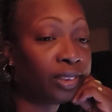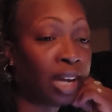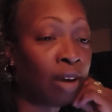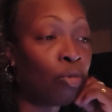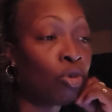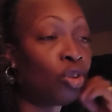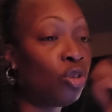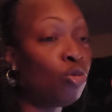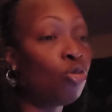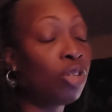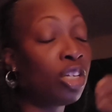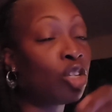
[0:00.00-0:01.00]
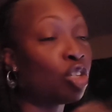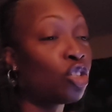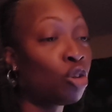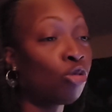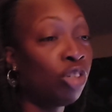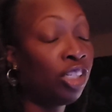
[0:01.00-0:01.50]
I want to use this
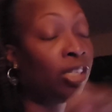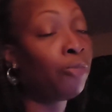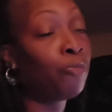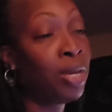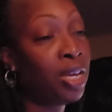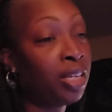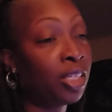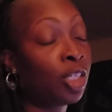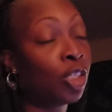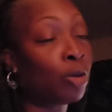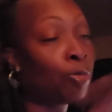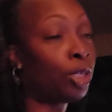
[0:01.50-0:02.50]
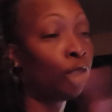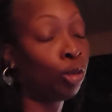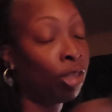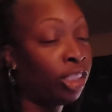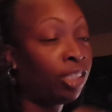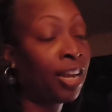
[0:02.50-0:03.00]
associate in business
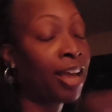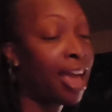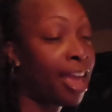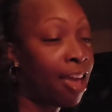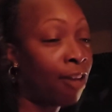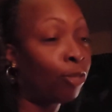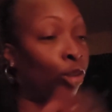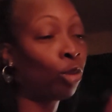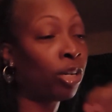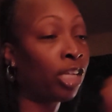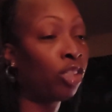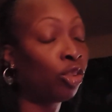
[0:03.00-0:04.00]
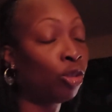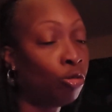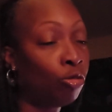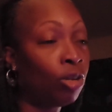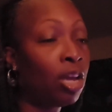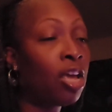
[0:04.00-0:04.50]
administration that I have, a straight A
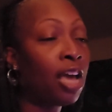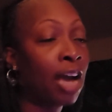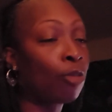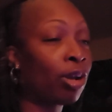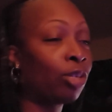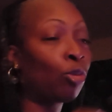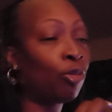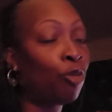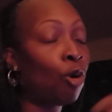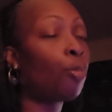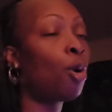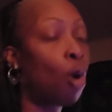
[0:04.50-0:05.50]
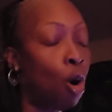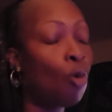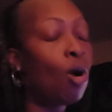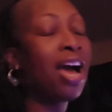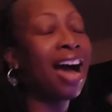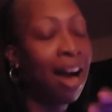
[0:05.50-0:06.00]
student. I graduated
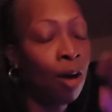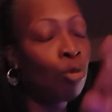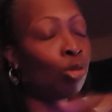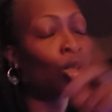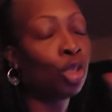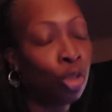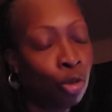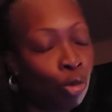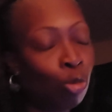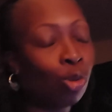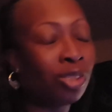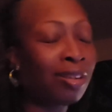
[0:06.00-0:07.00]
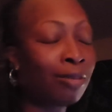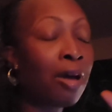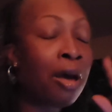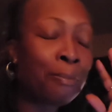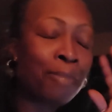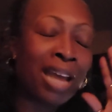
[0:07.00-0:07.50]
4.0. I want to use the
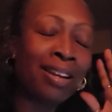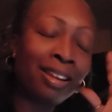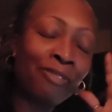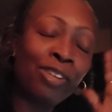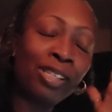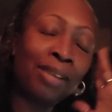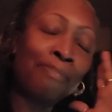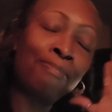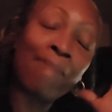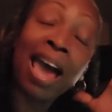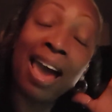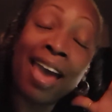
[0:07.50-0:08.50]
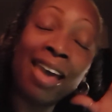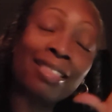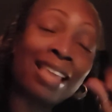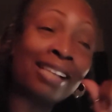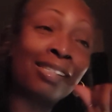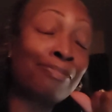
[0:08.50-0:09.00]
magnificent
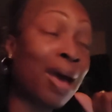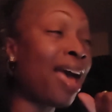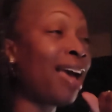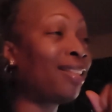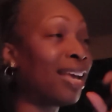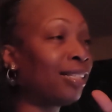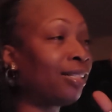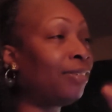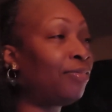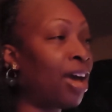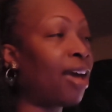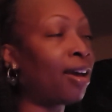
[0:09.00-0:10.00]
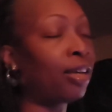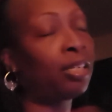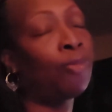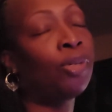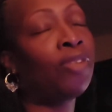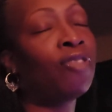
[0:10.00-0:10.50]
mind. That's mine. That's divine, because
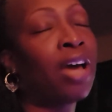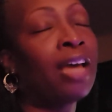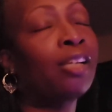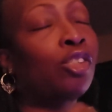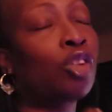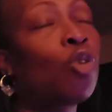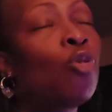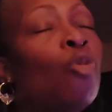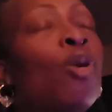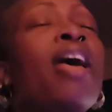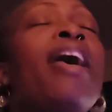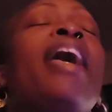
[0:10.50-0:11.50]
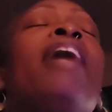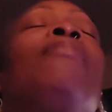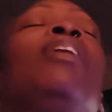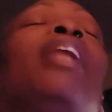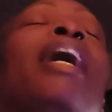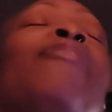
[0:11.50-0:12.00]
I'm a divine soul
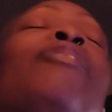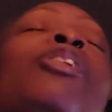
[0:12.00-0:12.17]
having a life